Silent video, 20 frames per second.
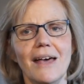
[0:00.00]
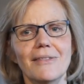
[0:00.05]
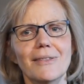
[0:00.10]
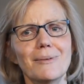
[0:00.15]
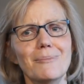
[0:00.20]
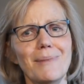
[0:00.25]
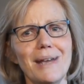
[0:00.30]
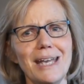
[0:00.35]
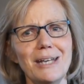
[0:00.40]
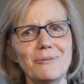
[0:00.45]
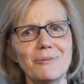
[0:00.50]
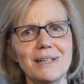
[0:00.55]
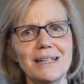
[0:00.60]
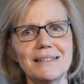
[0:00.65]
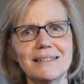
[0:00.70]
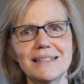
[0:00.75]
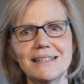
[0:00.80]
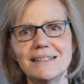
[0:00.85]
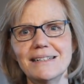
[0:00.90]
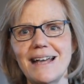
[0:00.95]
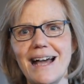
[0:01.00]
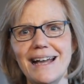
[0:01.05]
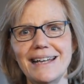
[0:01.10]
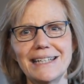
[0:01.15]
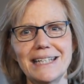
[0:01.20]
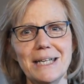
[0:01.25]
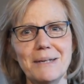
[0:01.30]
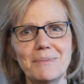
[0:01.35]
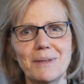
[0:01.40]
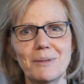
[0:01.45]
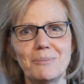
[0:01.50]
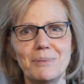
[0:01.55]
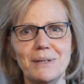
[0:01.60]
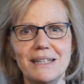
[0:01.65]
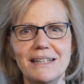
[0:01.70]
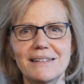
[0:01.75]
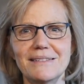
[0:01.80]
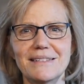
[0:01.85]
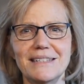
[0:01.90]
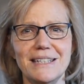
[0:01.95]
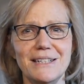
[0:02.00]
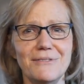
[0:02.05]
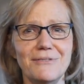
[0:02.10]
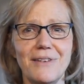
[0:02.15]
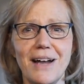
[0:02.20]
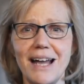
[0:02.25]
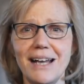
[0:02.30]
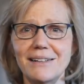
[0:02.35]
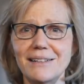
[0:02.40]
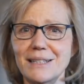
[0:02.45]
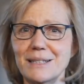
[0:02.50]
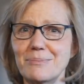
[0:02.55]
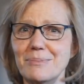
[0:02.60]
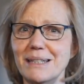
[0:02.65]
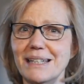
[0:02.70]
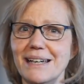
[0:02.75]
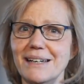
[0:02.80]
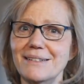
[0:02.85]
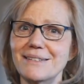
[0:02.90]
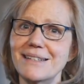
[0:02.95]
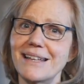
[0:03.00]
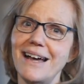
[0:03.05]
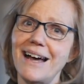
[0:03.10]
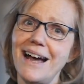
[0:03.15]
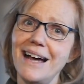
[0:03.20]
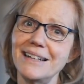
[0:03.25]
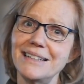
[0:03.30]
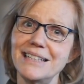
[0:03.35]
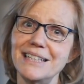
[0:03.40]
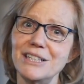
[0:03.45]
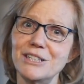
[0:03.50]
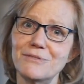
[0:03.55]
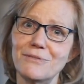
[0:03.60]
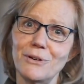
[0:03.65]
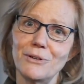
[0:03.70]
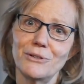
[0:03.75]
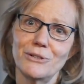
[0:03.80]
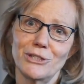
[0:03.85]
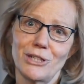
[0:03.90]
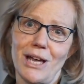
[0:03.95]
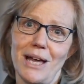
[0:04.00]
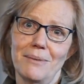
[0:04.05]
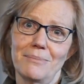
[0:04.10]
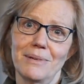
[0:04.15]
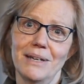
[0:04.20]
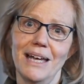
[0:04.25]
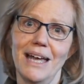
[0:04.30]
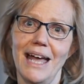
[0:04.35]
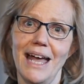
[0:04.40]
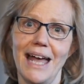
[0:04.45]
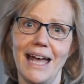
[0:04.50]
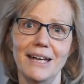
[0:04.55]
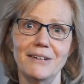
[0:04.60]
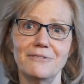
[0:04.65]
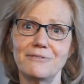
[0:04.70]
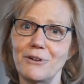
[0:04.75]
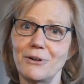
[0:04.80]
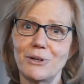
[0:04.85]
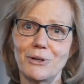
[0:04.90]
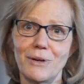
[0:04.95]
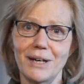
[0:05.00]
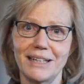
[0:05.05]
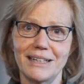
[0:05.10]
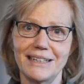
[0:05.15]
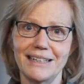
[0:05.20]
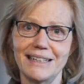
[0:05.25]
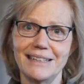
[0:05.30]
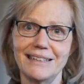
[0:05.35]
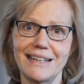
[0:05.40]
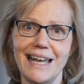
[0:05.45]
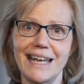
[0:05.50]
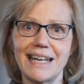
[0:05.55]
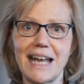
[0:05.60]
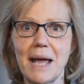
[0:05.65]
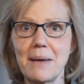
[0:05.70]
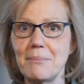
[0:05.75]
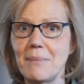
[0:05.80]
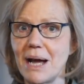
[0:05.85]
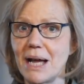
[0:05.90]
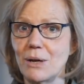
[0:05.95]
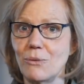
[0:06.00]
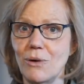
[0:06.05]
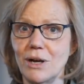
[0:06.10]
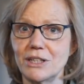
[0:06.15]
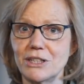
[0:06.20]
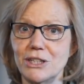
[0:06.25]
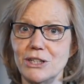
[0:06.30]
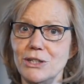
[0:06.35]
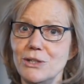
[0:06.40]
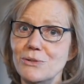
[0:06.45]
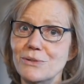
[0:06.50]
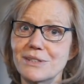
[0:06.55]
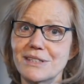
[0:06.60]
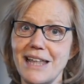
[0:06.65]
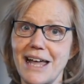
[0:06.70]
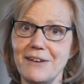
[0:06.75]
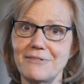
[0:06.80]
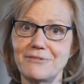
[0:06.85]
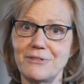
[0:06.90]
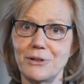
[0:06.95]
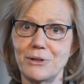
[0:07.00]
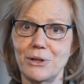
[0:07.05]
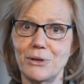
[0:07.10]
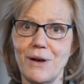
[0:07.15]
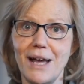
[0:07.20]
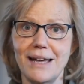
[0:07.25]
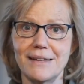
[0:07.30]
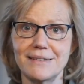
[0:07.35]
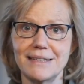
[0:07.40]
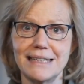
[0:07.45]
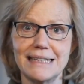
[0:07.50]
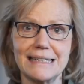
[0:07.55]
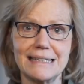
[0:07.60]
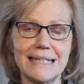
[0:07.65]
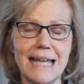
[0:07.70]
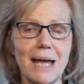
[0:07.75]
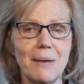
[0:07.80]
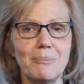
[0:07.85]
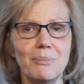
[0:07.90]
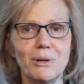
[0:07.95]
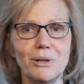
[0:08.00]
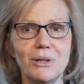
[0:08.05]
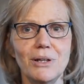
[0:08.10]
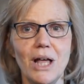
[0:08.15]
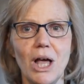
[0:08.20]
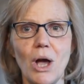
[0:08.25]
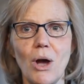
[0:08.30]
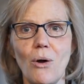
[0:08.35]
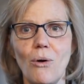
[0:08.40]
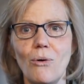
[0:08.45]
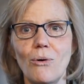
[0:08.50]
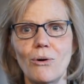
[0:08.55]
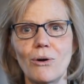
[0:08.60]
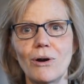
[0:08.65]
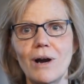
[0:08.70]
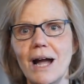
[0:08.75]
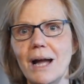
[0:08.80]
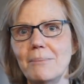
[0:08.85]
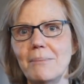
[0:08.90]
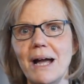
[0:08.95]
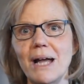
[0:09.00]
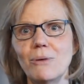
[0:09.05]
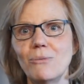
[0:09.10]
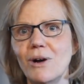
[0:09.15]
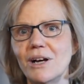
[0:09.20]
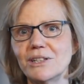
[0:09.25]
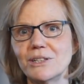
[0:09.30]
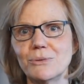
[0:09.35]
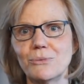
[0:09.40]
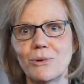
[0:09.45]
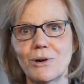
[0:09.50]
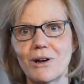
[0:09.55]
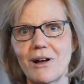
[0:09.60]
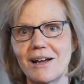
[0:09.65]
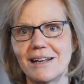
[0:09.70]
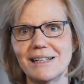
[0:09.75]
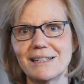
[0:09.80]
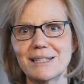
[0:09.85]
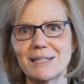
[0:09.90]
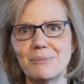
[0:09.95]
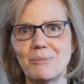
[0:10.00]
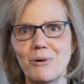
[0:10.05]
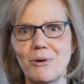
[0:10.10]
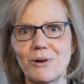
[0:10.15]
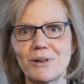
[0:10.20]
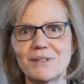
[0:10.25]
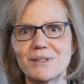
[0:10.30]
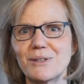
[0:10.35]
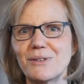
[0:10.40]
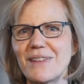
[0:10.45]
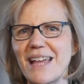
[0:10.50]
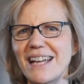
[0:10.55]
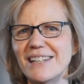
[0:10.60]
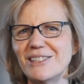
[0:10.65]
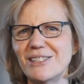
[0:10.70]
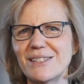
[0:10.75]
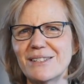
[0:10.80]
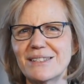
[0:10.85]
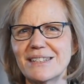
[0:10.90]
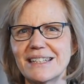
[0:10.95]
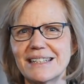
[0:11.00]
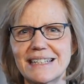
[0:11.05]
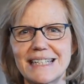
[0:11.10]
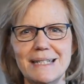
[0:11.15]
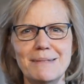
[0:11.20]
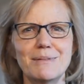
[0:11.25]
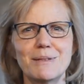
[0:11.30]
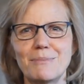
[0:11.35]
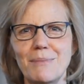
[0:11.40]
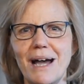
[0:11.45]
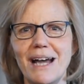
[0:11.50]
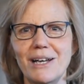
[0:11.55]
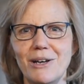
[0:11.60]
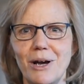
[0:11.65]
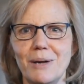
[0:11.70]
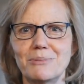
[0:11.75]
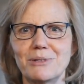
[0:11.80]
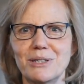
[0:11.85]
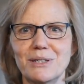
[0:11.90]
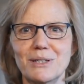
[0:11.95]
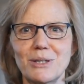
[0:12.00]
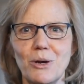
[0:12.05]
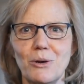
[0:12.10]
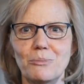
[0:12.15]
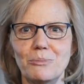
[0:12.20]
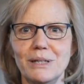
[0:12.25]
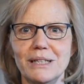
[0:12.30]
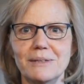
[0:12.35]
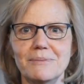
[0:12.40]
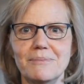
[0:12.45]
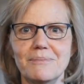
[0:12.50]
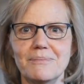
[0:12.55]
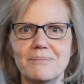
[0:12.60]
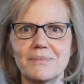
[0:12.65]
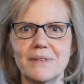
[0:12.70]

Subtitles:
The main reason I keep the PSD file is because I teach Photoshop and photo editing, and I might want to use that photo as an example, or I might want to work on it some more. So that just keeps my options open.